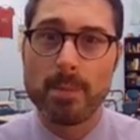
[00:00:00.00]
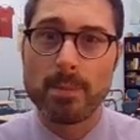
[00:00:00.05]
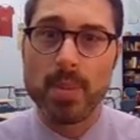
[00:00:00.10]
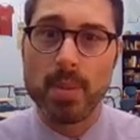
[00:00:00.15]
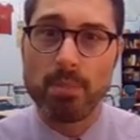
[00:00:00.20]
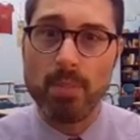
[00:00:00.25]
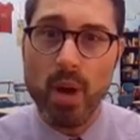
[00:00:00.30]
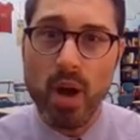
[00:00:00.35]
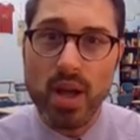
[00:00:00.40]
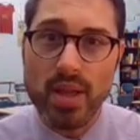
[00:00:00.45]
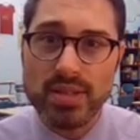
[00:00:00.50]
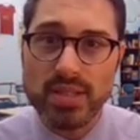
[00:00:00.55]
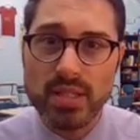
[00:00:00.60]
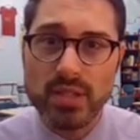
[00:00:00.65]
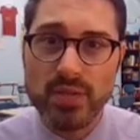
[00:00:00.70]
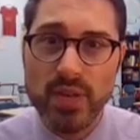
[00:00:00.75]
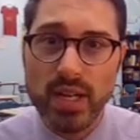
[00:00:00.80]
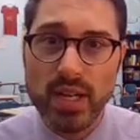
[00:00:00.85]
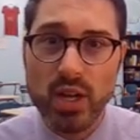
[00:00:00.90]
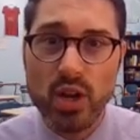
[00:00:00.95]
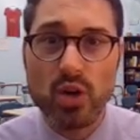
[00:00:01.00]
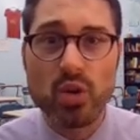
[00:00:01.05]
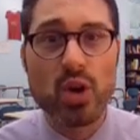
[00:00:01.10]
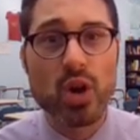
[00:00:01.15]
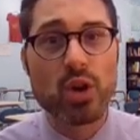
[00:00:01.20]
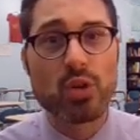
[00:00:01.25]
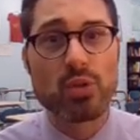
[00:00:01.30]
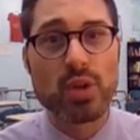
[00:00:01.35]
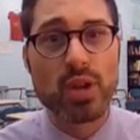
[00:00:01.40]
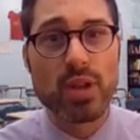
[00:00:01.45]
But pause this video,
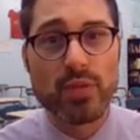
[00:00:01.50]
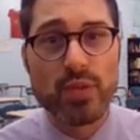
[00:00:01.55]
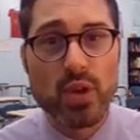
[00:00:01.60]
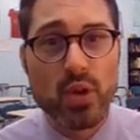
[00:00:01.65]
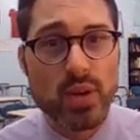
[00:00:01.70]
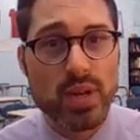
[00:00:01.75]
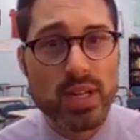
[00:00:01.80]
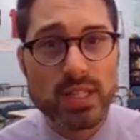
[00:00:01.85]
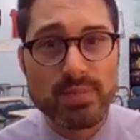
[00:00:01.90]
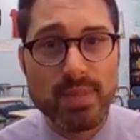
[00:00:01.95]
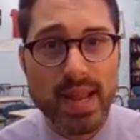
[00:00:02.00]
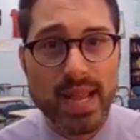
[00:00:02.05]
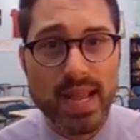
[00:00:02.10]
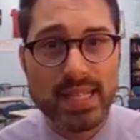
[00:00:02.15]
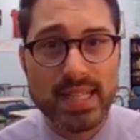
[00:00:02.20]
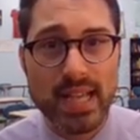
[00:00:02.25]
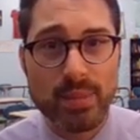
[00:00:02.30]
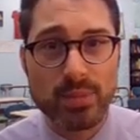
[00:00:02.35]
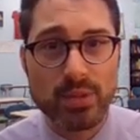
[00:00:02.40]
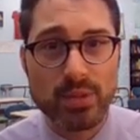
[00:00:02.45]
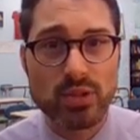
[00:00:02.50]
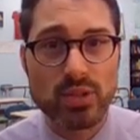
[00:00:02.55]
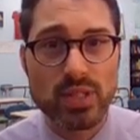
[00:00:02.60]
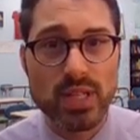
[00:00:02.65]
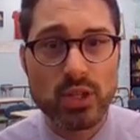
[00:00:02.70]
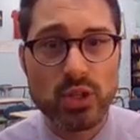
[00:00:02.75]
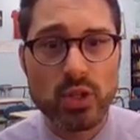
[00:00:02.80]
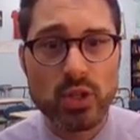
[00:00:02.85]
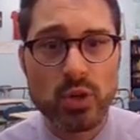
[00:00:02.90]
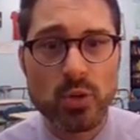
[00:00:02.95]
review it as many times as you
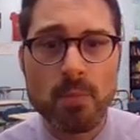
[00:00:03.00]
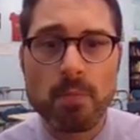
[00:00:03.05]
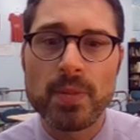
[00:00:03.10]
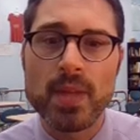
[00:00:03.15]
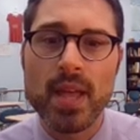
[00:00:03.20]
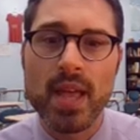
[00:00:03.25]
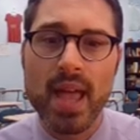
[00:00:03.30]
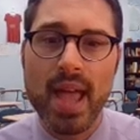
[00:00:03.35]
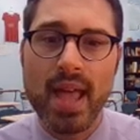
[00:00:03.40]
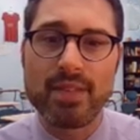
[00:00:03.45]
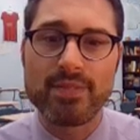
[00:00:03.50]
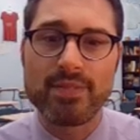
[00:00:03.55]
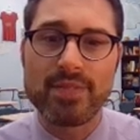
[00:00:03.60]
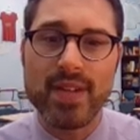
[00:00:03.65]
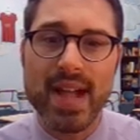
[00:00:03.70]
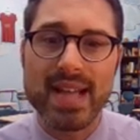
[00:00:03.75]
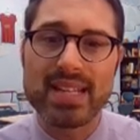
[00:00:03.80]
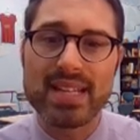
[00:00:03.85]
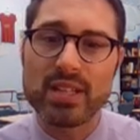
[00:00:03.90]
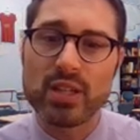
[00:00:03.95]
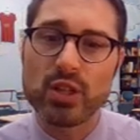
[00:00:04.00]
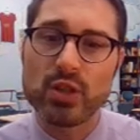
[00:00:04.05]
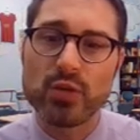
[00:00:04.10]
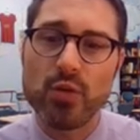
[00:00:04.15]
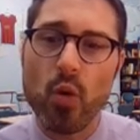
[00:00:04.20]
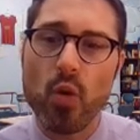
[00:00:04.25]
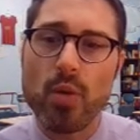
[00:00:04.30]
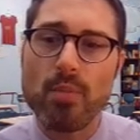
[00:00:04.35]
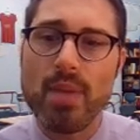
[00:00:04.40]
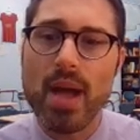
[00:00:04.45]
need to, and find at least
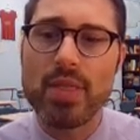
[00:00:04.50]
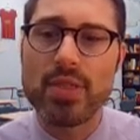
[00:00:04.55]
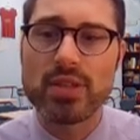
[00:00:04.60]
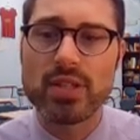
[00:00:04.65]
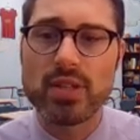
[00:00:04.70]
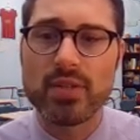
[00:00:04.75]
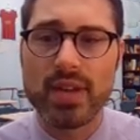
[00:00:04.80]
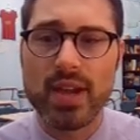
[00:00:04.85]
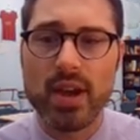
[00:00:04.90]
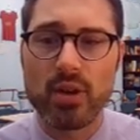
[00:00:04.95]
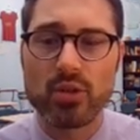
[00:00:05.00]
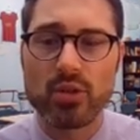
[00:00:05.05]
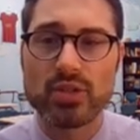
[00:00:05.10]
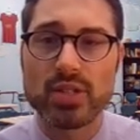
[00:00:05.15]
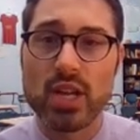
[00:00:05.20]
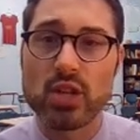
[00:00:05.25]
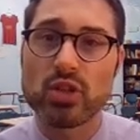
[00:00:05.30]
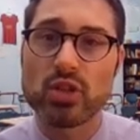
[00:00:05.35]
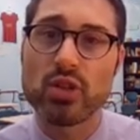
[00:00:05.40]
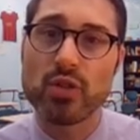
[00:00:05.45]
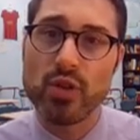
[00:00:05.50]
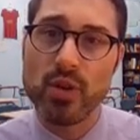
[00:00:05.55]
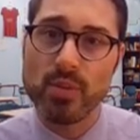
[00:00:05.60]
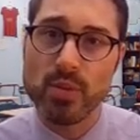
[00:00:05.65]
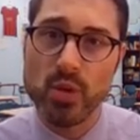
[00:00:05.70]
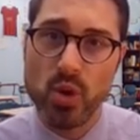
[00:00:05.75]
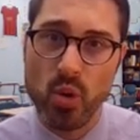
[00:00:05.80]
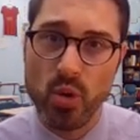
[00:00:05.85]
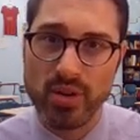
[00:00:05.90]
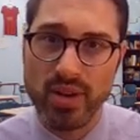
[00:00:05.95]
4 methods of characterization from
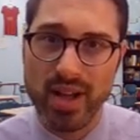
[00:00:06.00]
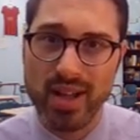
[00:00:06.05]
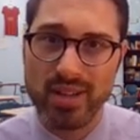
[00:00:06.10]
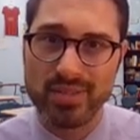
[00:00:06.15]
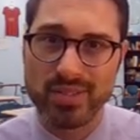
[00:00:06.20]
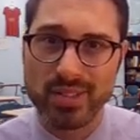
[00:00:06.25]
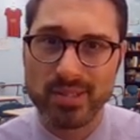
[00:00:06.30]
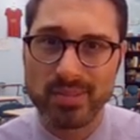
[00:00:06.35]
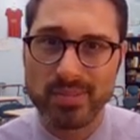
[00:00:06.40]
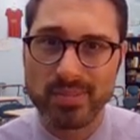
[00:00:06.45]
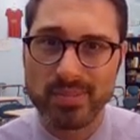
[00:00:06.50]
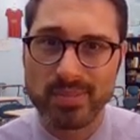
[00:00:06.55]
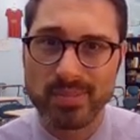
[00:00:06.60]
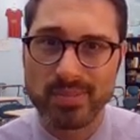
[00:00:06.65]
your novel.